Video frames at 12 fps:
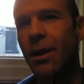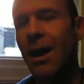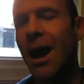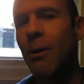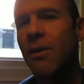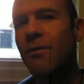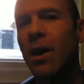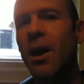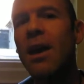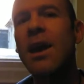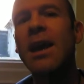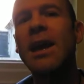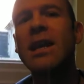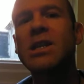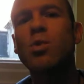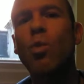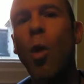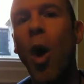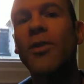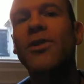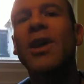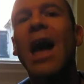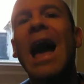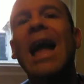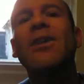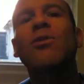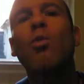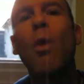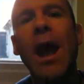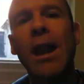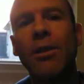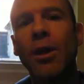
However, it's what and when.